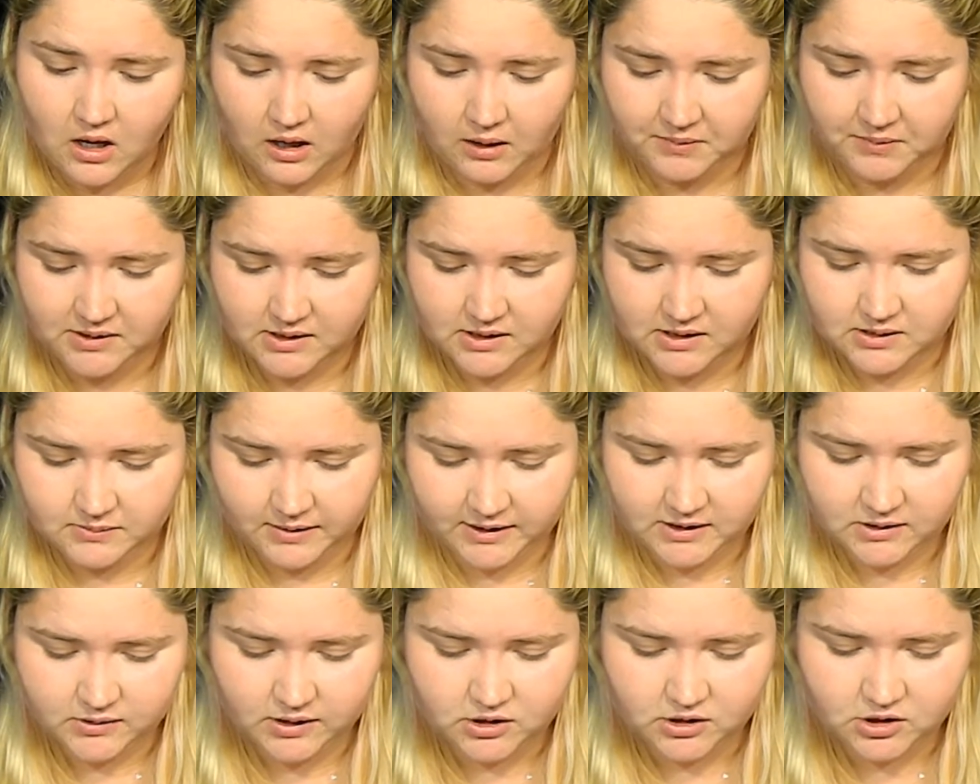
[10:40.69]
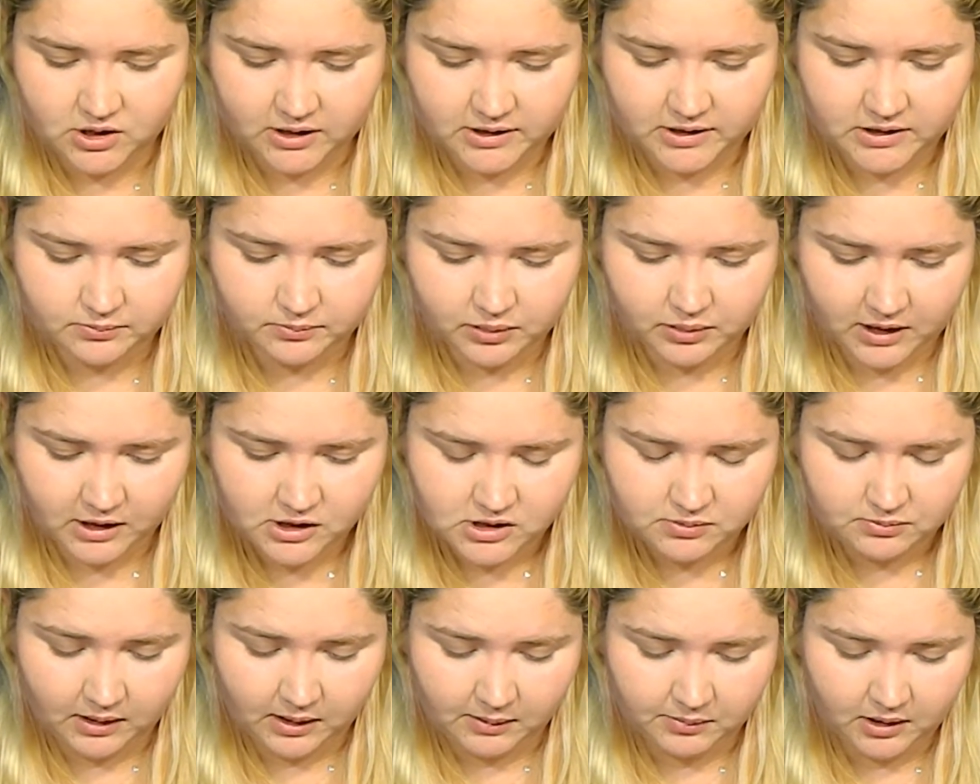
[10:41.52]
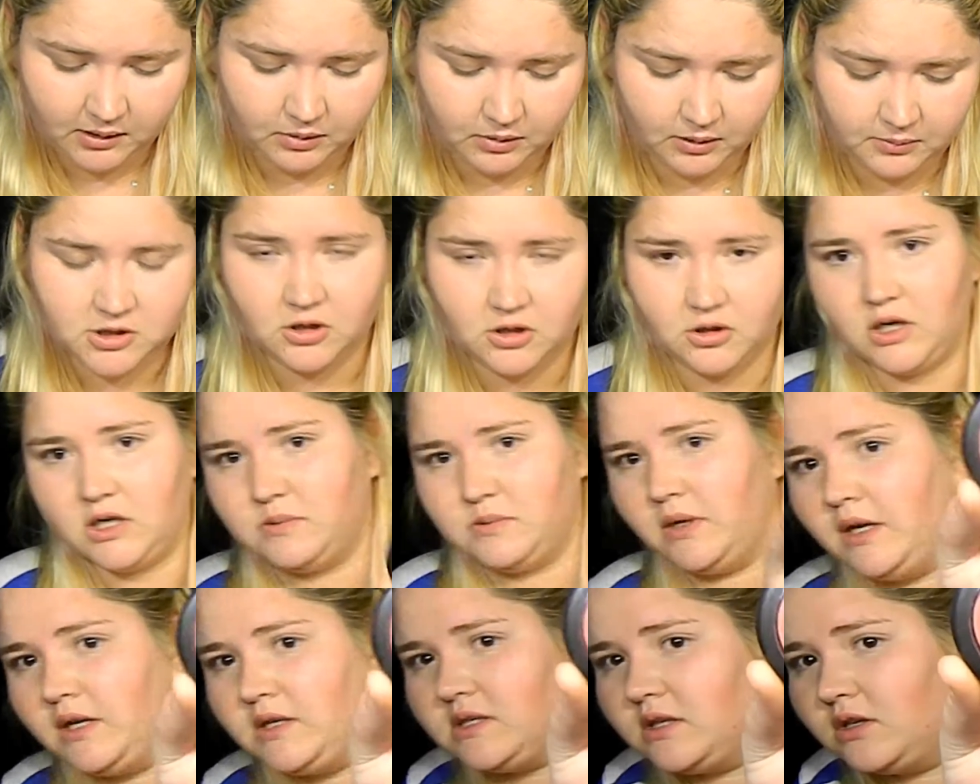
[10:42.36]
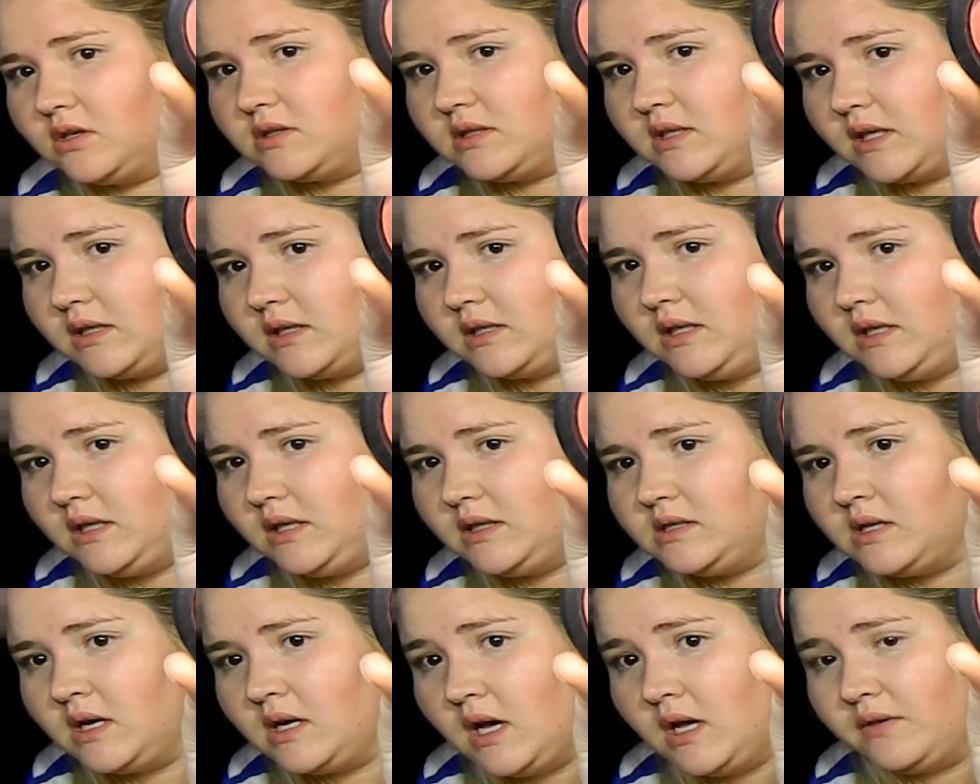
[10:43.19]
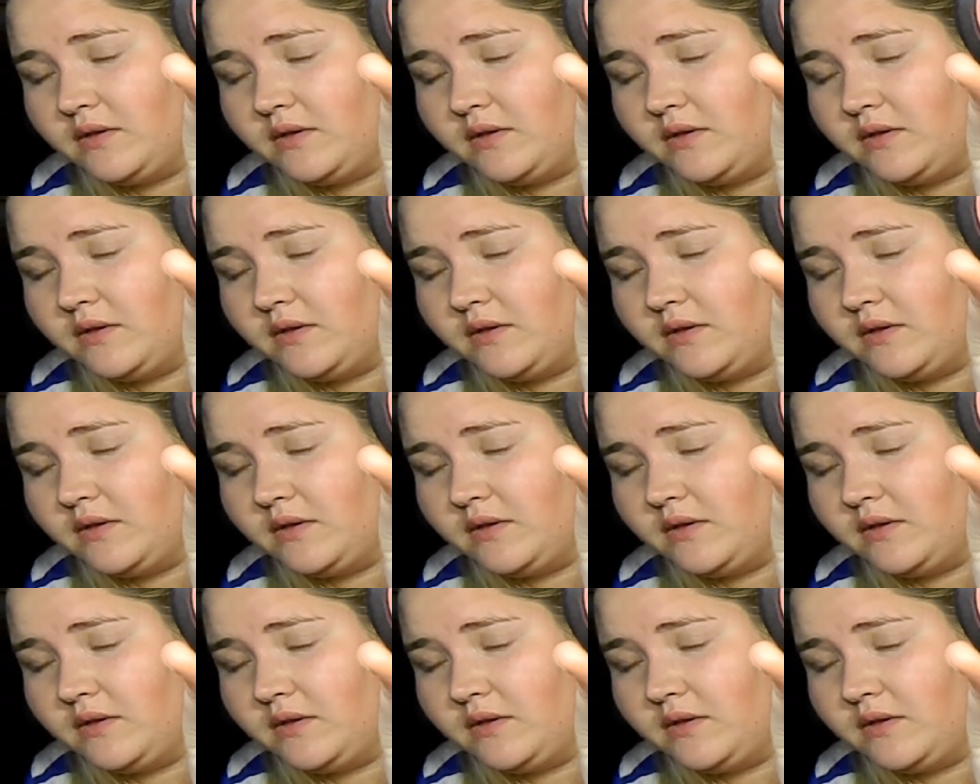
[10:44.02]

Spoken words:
This is my Sweet Cheeks blush by Bombshell Cosmetics. It looks like this.